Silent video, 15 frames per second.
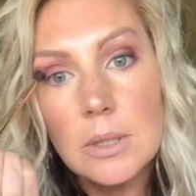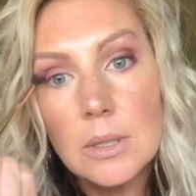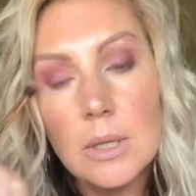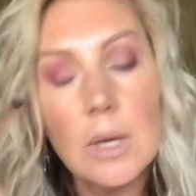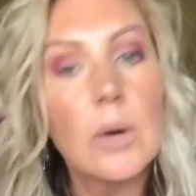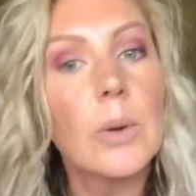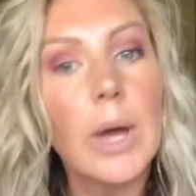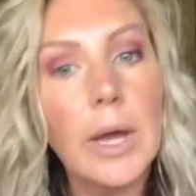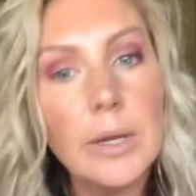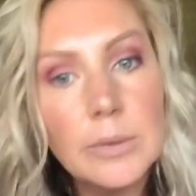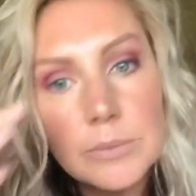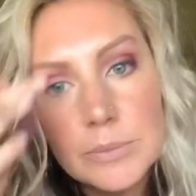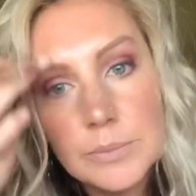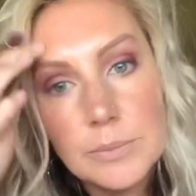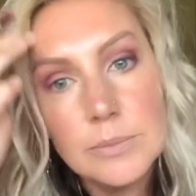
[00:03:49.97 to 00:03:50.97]
Okay,
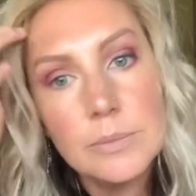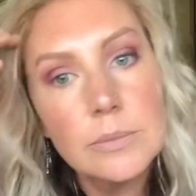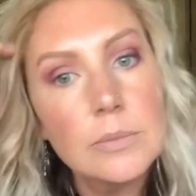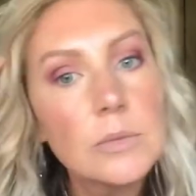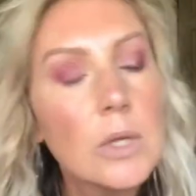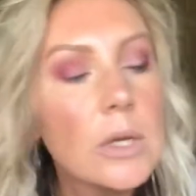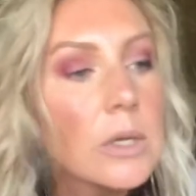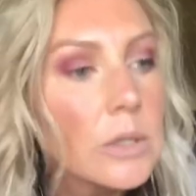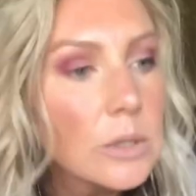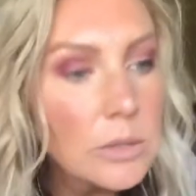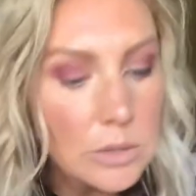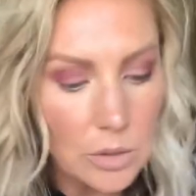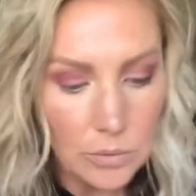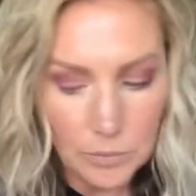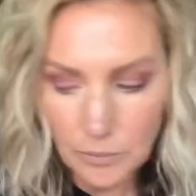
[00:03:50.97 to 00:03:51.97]

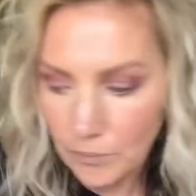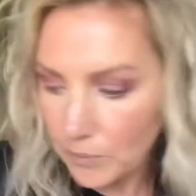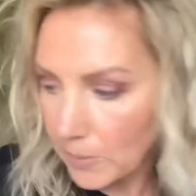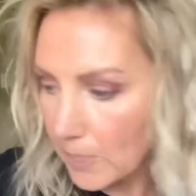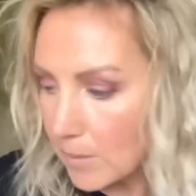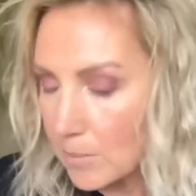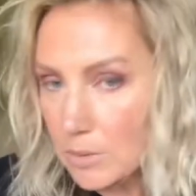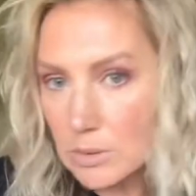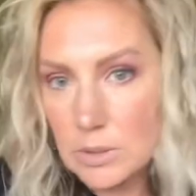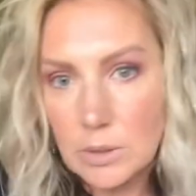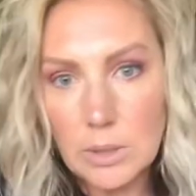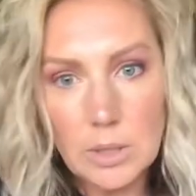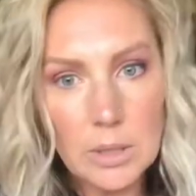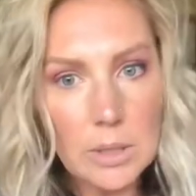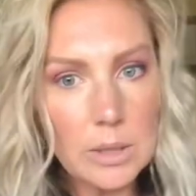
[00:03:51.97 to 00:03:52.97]
so I'm also
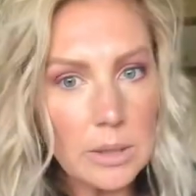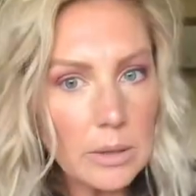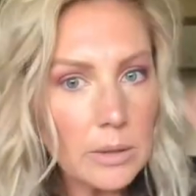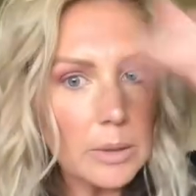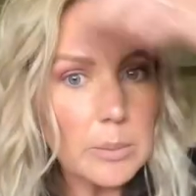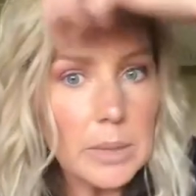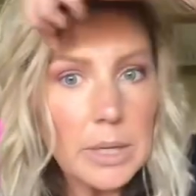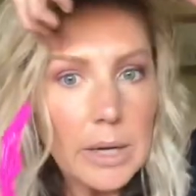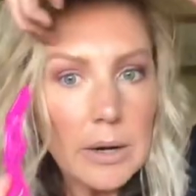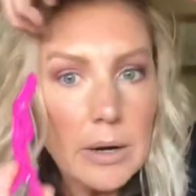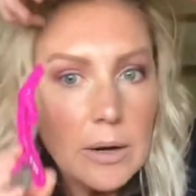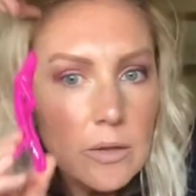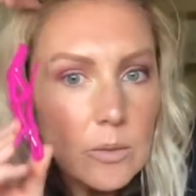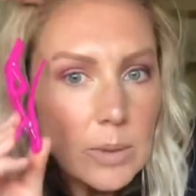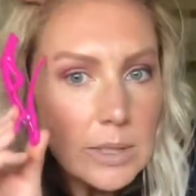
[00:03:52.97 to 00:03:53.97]
gonna kind of clip my hair out of
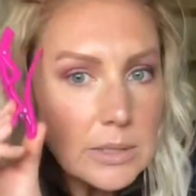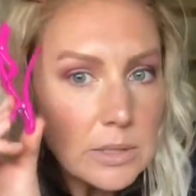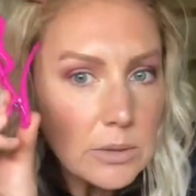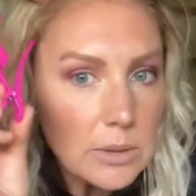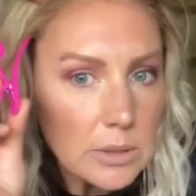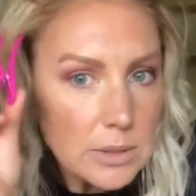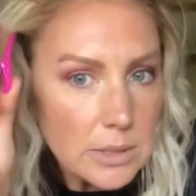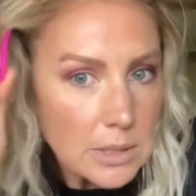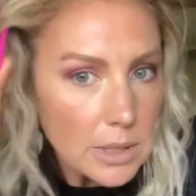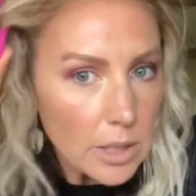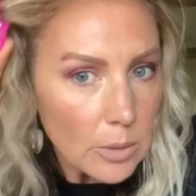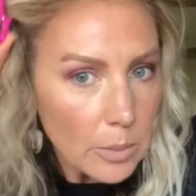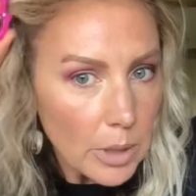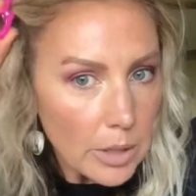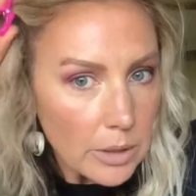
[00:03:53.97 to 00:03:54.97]
the way so you can see it
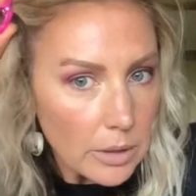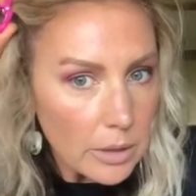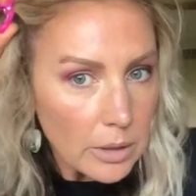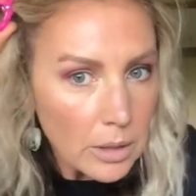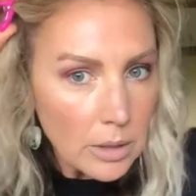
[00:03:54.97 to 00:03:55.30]
better.